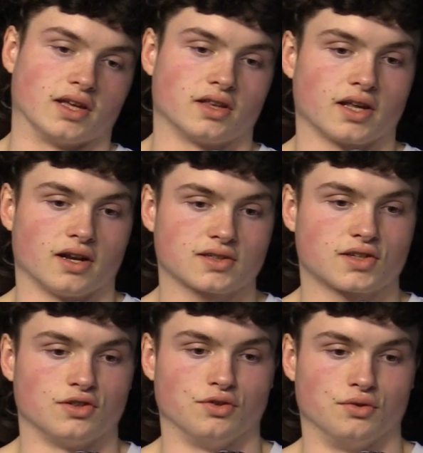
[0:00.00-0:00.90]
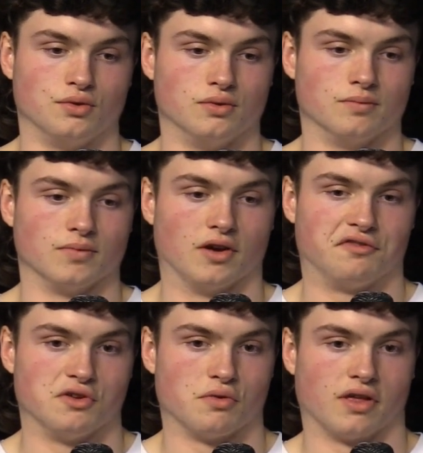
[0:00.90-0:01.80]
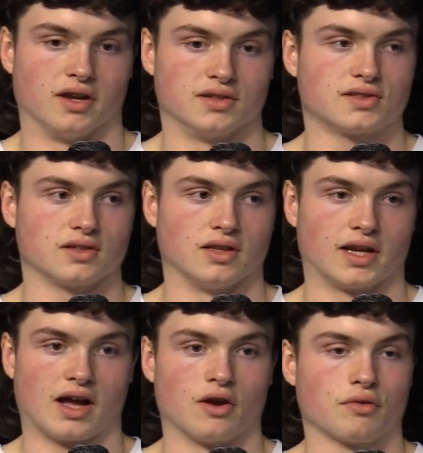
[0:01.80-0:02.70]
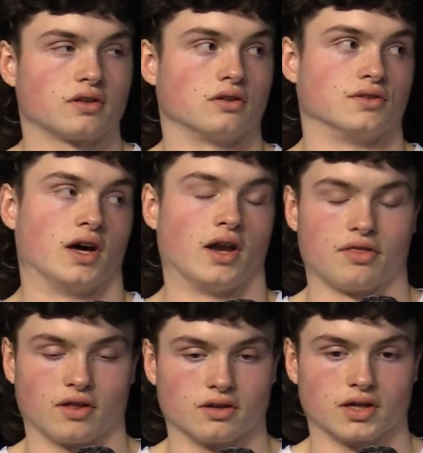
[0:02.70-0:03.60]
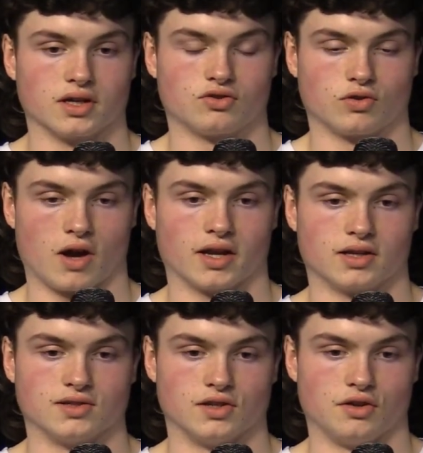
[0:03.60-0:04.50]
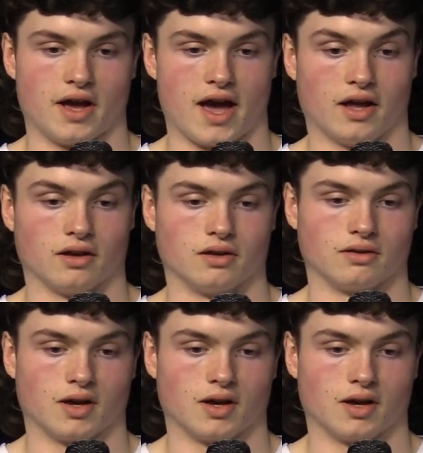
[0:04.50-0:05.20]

Like the Canucks can do a few things. Like I don't think they're done. I think they're going to no. try to continue to add. And